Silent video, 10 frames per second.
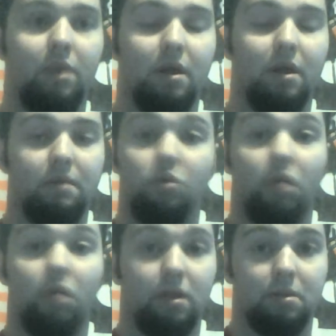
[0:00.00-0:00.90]
But I am
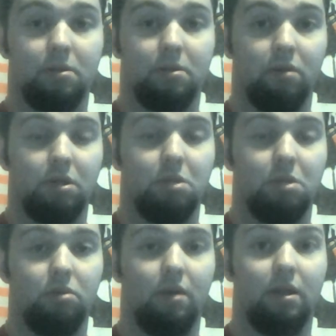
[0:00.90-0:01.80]
doing starting to
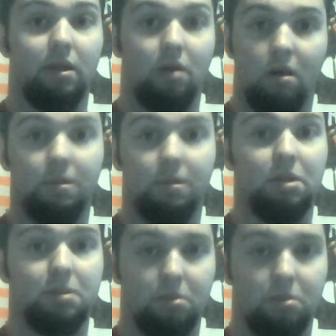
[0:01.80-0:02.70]
do a
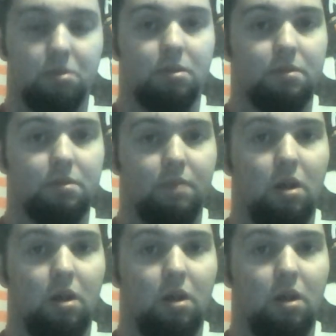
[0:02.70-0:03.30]
communist socialist